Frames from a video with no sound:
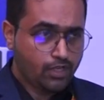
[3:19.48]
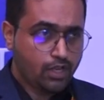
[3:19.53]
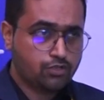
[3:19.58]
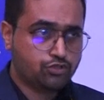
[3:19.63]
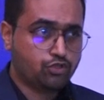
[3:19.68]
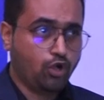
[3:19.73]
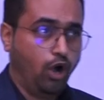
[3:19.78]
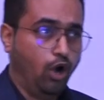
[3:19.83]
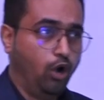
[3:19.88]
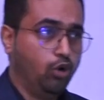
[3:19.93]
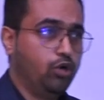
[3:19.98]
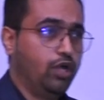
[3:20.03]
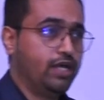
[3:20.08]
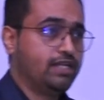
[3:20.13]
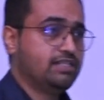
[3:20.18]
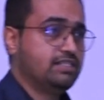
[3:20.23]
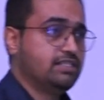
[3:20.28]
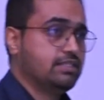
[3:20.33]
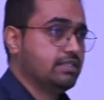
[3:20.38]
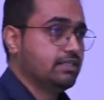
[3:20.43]
So how
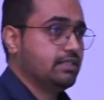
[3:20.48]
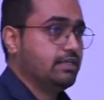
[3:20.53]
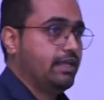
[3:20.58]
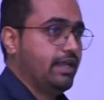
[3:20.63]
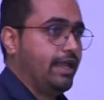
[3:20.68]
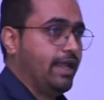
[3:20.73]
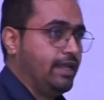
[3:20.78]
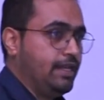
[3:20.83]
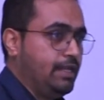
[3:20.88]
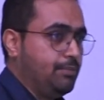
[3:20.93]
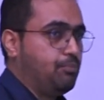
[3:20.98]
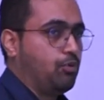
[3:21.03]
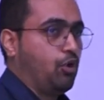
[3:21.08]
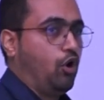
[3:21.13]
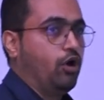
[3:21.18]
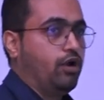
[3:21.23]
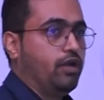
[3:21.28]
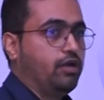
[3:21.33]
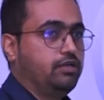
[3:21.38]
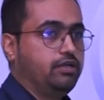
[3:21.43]
does any
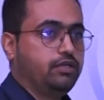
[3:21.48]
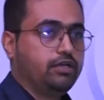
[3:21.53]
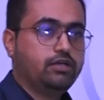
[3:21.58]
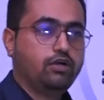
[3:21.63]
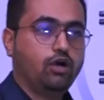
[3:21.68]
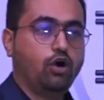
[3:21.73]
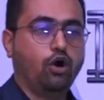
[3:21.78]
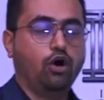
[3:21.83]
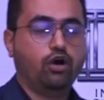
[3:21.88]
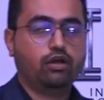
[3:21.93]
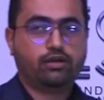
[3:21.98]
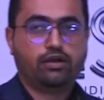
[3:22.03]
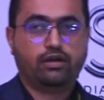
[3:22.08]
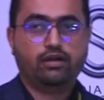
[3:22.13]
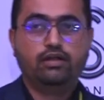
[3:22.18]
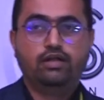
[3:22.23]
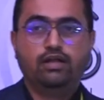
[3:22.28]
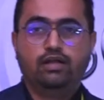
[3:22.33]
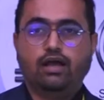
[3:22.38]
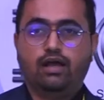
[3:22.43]
product or
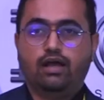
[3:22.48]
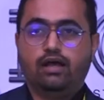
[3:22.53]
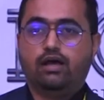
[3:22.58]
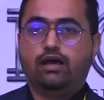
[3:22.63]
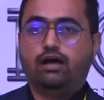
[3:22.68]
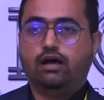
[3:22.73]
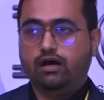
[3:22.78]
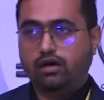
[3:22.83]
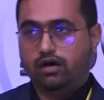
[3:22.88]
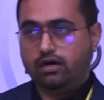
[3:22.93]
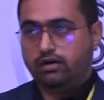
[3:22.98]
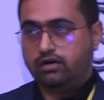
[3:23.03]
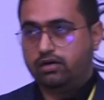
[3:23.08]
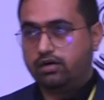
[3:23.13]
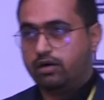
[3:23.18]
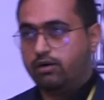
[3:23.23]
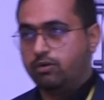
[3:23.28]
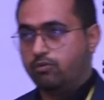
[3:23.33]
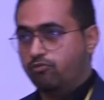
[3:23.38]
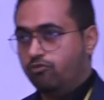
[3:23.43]

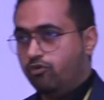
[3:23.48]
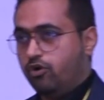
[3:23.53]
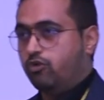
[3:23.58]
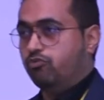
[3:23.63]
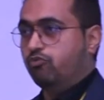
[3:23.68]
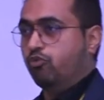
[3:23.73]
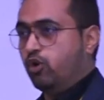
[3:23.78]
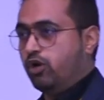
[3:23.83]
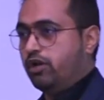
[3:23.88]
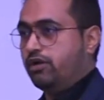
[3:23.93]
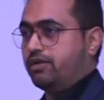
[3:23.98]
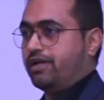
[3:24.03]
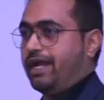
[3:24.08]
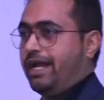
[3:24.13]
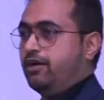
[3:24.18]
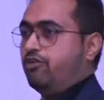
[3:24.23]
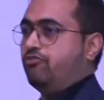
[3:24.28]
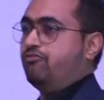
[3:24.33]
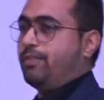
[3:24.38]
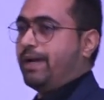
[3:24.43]
a wool
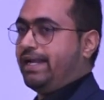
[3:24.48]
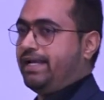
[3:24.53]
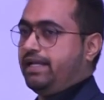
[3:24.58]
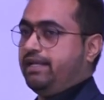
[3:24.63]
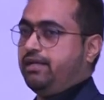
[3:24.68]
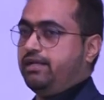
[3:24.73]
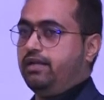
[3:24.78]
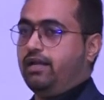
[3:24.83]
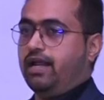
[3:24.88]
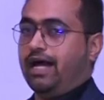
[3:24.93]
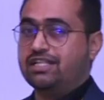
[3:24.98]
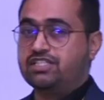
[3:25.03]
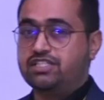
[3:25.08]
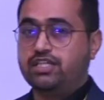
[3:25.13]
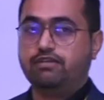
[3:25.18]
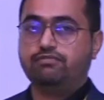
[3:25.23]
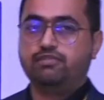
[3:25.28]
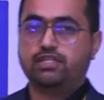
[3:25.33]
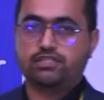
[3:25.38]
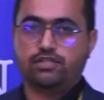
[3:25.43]
kind of material
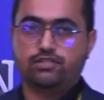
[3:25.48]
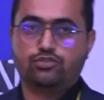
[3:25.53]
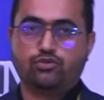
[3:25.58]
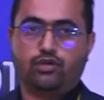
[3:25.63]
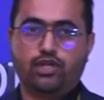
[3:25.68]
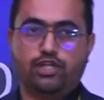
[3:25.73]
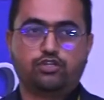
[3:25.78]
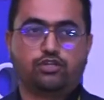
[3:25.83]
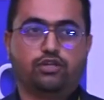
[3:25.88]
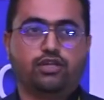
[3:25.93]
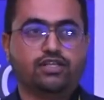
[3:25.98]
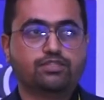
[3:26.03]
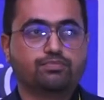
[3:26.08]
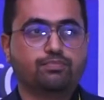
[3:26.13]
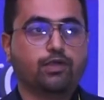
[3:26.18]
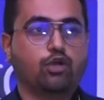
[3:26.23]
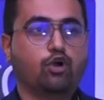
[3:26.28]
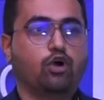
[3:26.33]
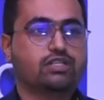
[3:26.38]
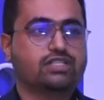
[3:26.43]
achieve this insulation? Is
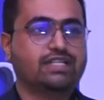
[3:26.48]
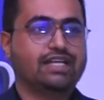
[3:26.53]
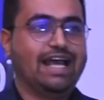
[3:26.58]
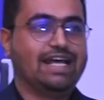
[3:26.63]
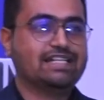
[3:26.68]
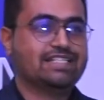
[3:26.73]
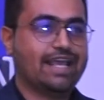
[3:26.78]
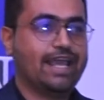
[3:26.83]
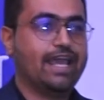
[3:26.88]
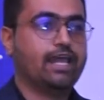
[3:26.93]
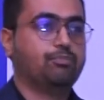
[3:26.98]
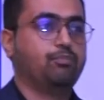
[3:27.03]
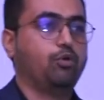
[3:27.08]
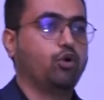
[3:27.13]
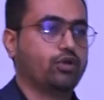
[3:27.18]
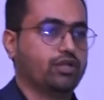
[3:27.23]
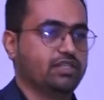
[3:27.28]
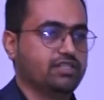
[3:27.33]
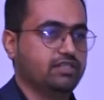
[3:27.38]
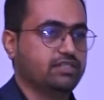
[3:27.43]
because it has air
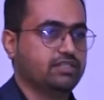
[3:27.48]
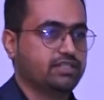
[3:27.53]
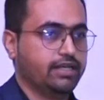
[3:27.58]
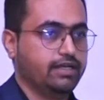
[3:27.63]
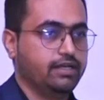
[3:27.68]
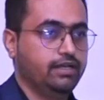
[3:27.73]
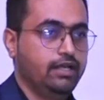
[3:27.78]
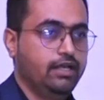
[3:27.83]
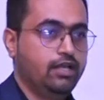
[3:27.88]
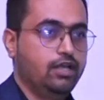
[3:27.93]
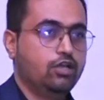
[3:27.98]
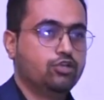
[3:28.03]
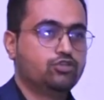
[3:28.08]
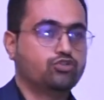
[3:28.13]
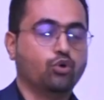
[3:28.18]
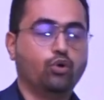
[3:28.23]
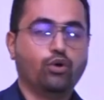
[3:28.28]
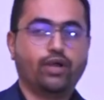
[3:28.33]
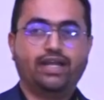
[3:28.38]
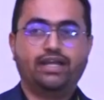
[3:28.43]
pockets inside.
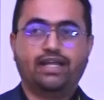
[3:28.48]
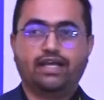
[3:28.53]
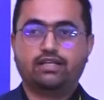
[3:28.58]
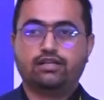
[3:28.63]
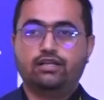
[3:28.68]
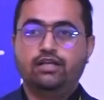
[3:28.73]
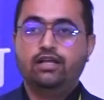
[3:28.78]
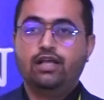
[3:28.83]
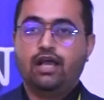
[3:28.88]
So it does,